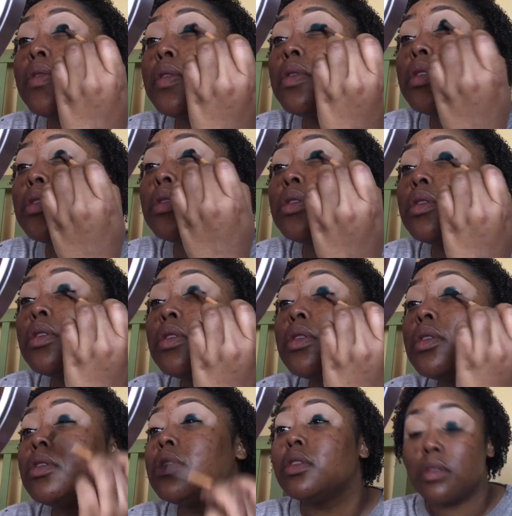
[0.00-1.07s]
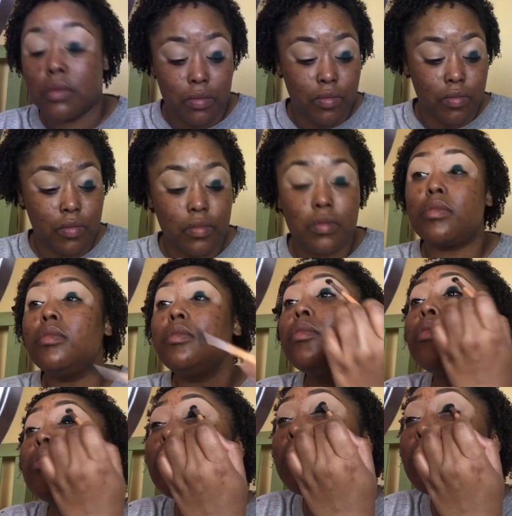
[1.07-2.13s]
automatically pack it right onto your
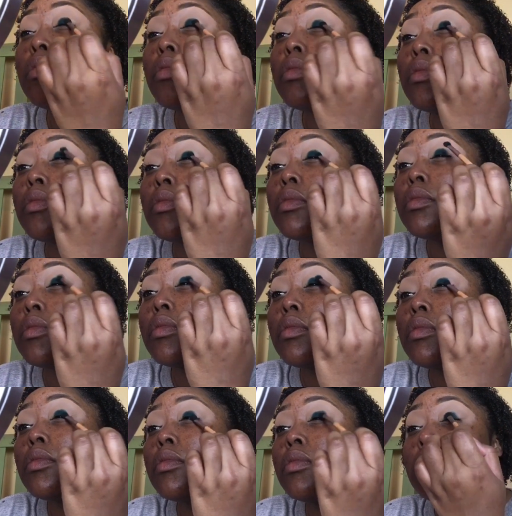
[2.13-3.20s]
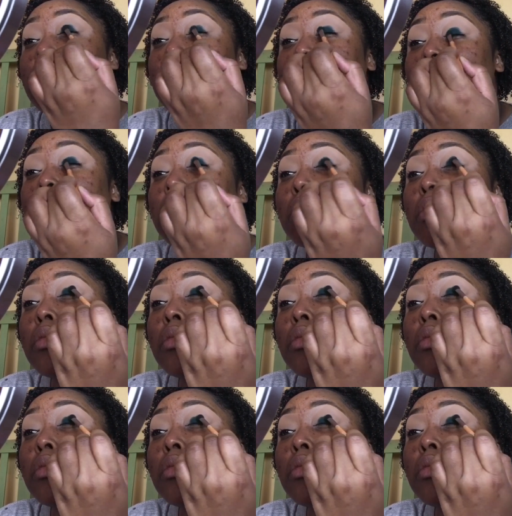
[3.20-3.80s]
lid, you're going to end up with patchiness, and I